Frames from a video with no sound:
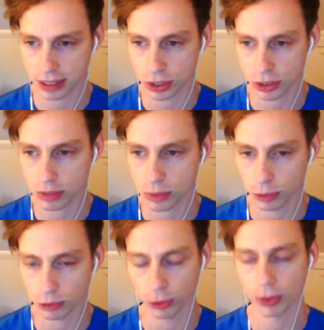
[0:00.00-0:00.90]
streams
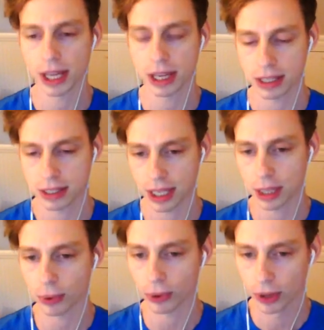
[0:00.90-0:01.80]
before they hit
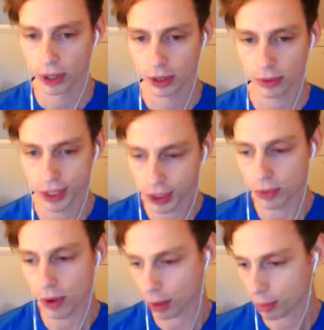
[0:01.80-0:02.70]
stable. We
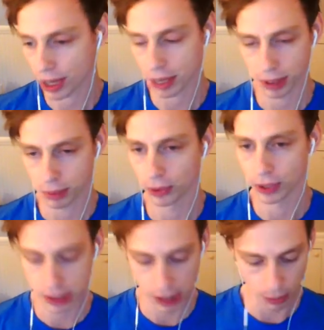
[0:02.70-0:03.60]
don't want to break people
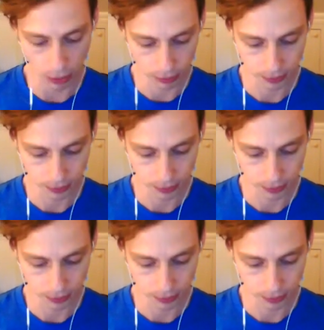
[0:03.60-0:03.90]
in stable.